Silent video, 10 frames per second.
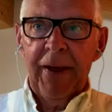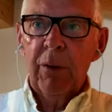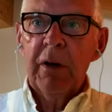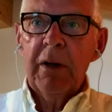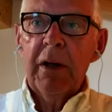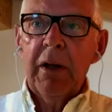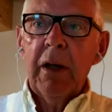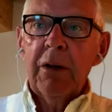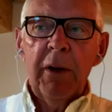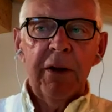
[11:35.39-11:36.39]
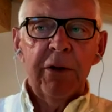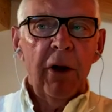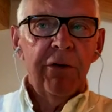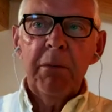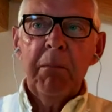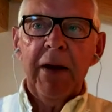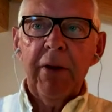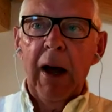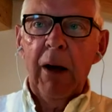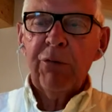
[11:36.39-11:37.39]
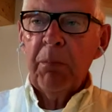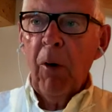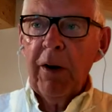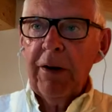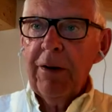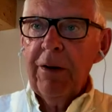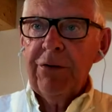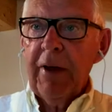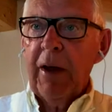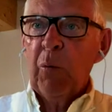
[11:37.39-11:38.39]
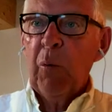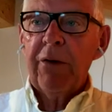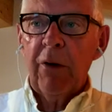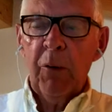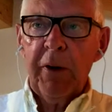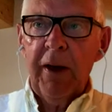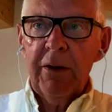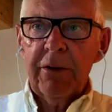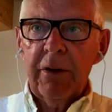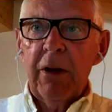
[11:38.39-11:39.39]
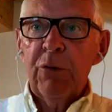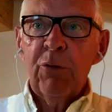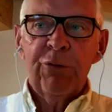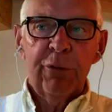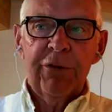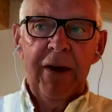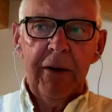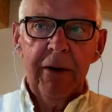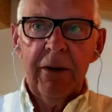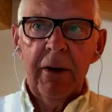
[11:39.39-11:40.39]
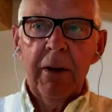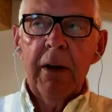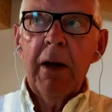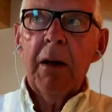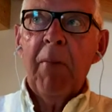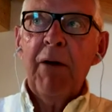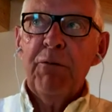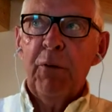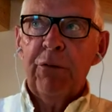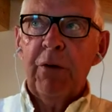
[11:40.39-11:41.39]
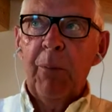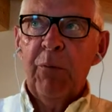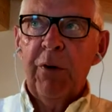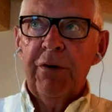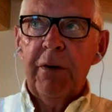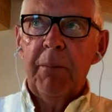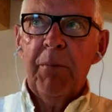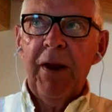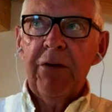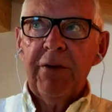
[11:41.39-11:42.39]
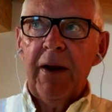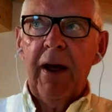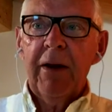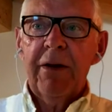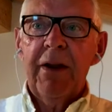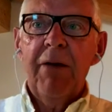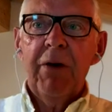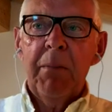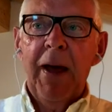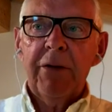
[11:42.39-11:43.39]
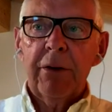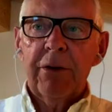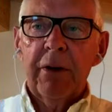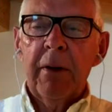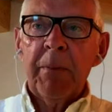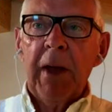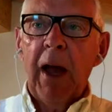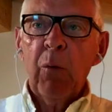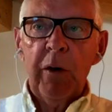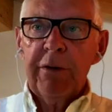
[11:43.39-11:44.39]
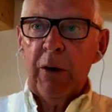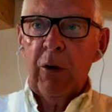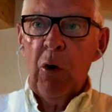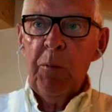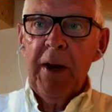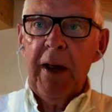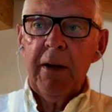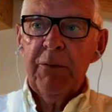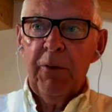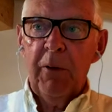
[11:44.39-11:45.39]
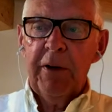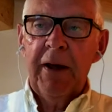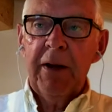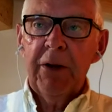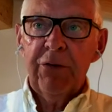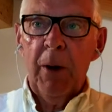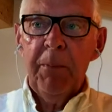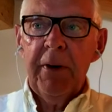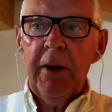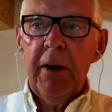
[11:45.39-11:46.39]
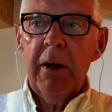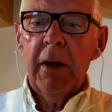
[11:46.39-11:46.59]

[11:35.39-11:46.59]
you. It doesn't matter how small it is and where it's located, you should take it. My first job was in a place that I had never imagined. I worked in Copenhagen for a Danish company